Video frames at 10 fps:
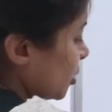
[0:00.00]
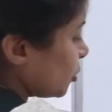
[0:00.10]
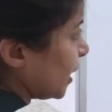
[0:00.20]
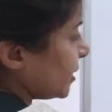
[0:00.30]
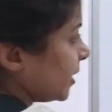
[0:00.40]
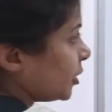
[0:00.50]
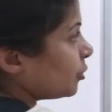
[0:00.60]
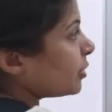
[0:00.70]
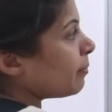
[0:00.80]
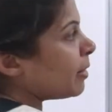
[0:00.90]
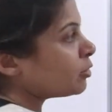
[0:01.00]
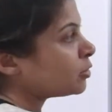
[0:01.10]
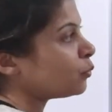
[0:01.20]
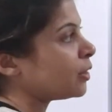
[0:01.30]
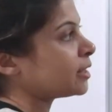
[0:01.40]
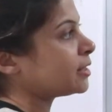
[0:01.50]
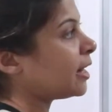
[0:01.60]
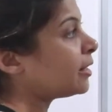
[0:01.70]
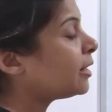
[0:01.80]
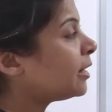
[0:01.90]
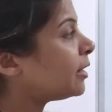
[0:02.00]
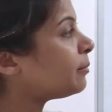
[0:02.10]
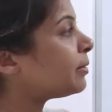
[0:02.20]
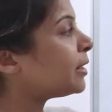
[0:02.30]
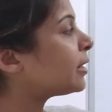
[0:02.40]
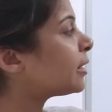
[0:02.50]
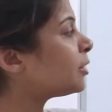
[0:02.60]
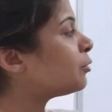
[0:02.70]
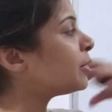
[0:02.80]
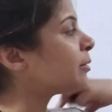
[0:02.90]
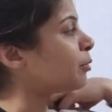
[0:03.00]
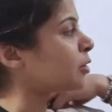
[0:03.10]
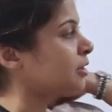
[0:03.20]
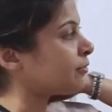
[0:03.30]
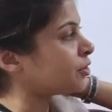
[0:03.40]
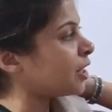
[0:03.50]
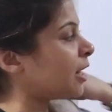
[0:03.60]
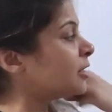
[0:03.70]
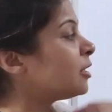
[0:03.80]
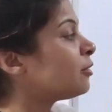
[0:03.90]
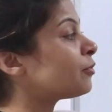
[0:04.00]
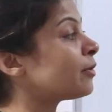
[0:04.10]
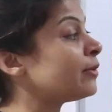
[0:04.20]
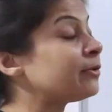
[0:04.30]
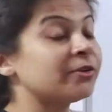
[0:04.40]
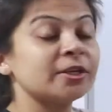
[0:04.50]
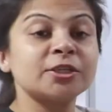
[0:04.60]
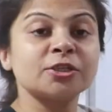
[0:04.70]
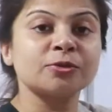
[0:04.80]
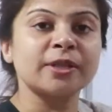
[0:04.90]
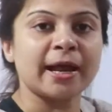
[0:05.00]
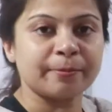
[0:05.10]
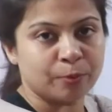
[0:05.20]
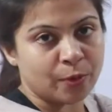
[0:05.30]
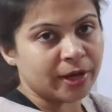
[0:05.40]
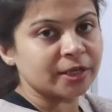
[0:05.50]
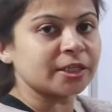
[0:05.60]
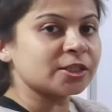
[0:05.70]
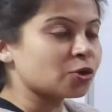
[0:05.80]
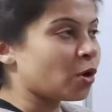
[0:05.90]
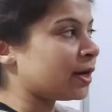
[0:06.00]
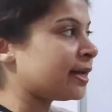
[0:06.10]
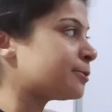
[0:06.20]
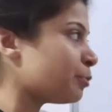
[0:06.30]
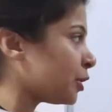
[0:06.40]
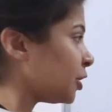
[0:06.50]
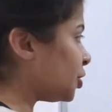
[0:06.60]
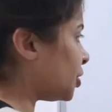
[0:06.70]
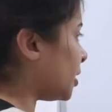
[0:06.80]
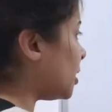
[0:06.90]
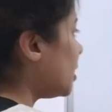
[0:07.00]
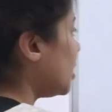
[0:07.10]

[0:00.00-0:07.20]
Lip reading: So I said you the amount of work done in bringing a unit positive charge from infinity to that point is called as potential.